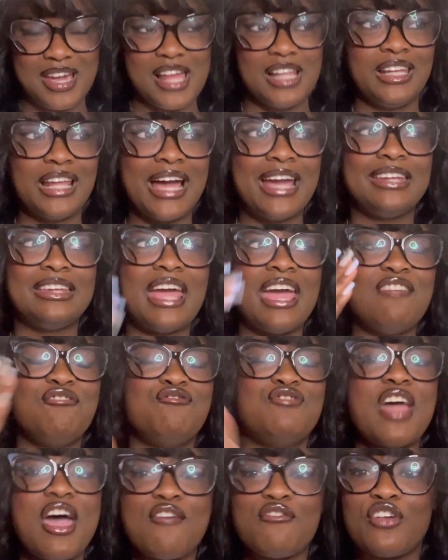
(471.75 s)
Like, they've
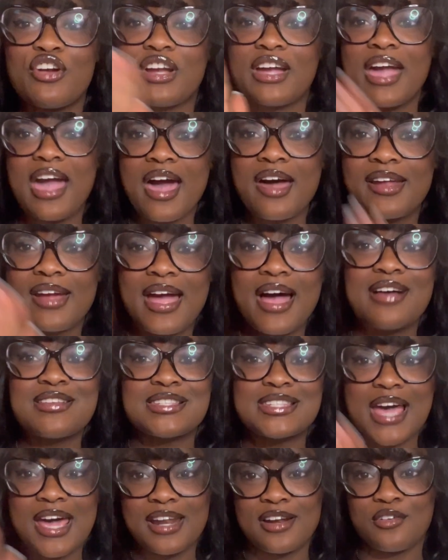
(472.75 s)
never counted
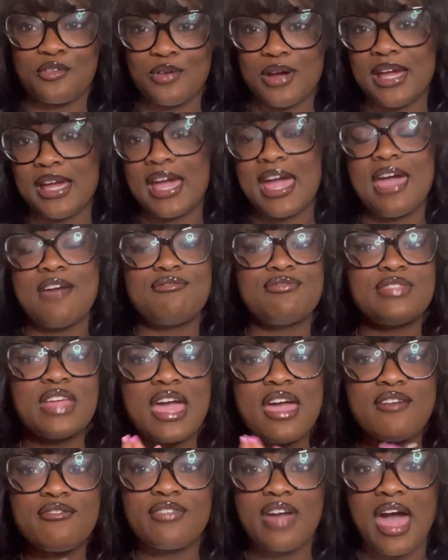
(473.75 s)
outside of the ring. If
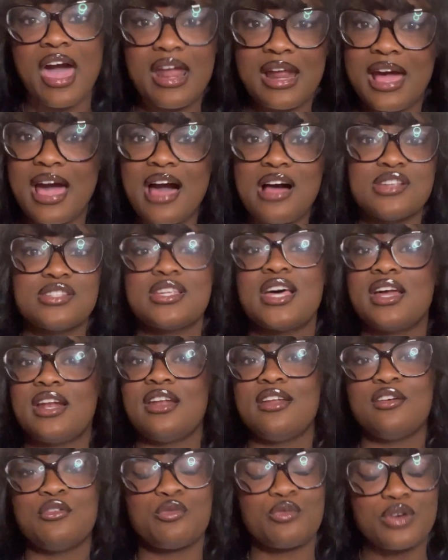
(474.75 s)
they've counted outside
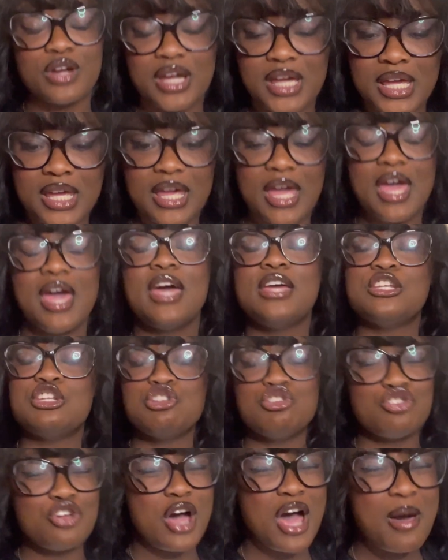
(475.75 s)
of the ring,
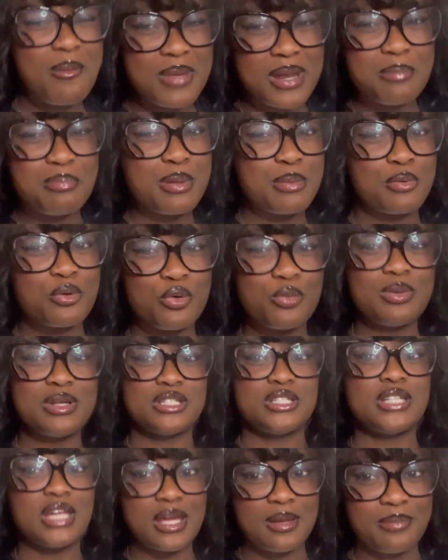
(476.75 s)
you know how many people will be
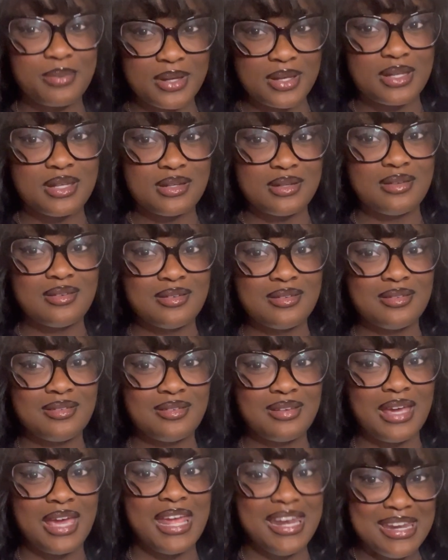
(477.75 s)
champion
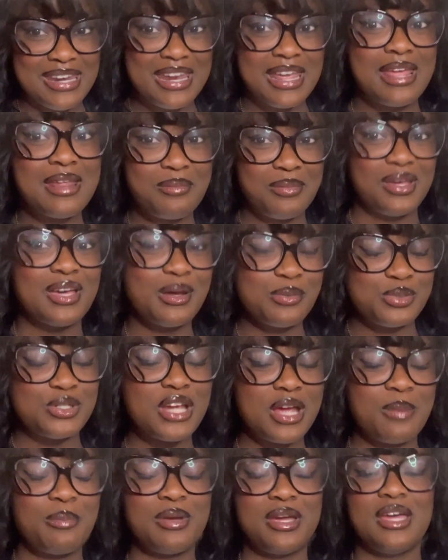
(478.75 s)
and then become
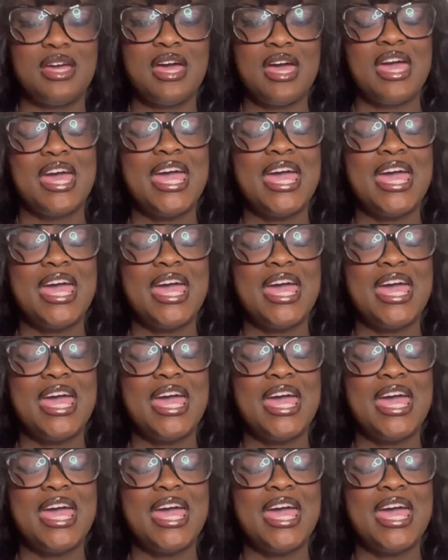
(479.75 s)
champion?